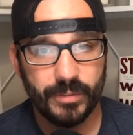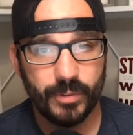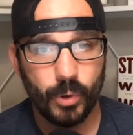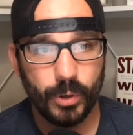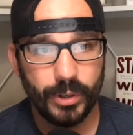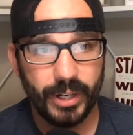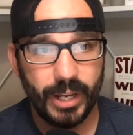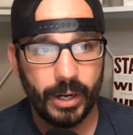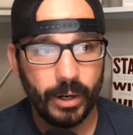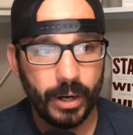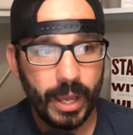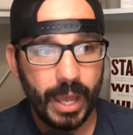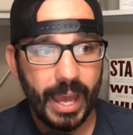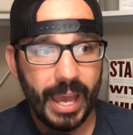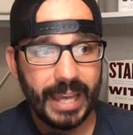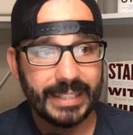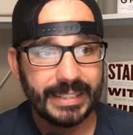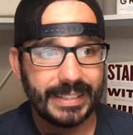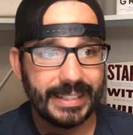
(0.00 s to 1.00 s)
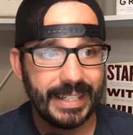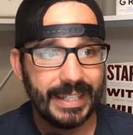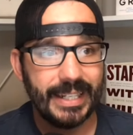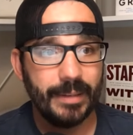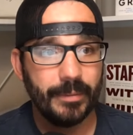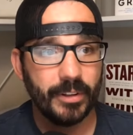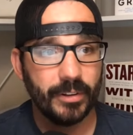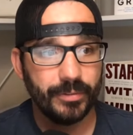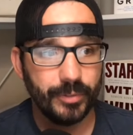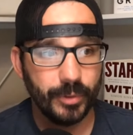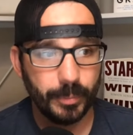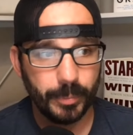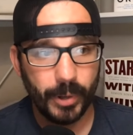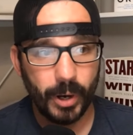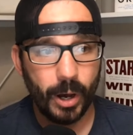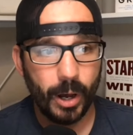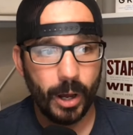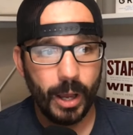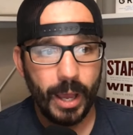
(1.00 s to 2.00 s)
coordinator, is get him the
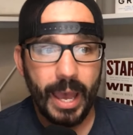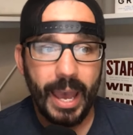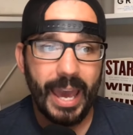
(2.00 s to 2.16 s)
football.